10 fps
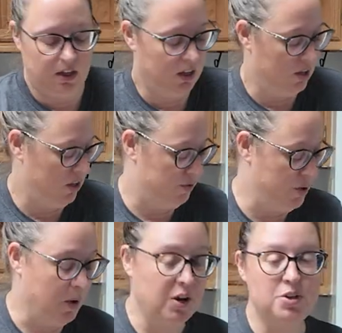If
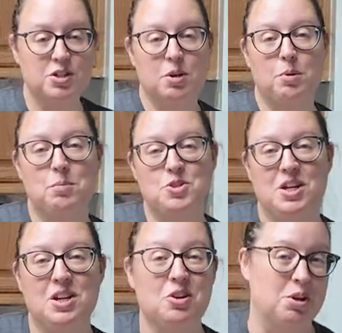you are using a bread
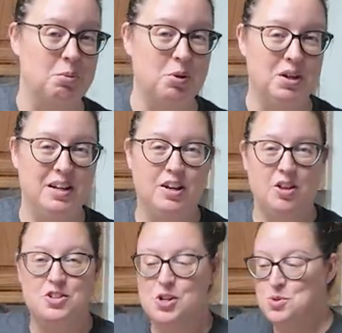machine, you're gonna put it in
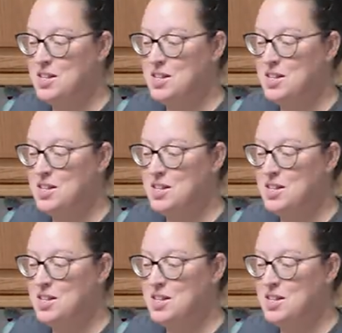on the dough